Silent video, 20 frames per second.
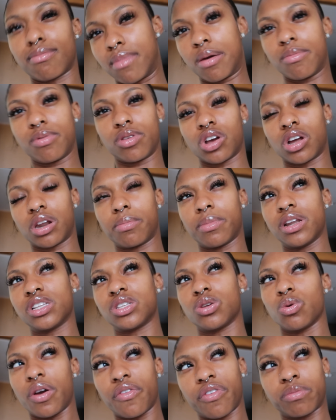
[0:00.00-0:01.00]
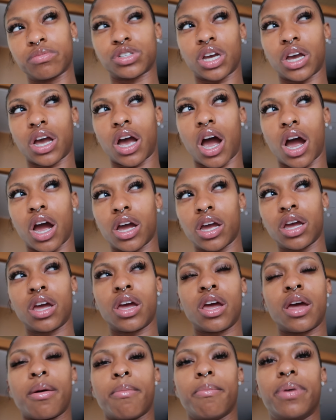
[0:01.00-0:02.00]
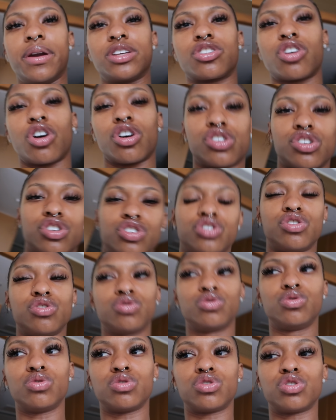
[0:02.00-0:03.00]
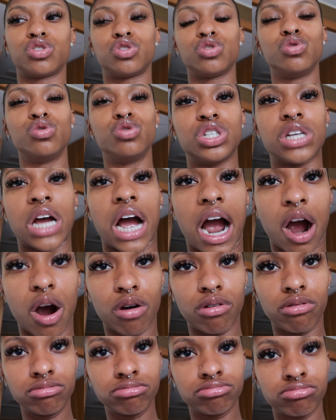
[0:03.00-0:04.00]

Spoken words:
maybe 30 minutes away from Shanghai, but it's called Shuzhou.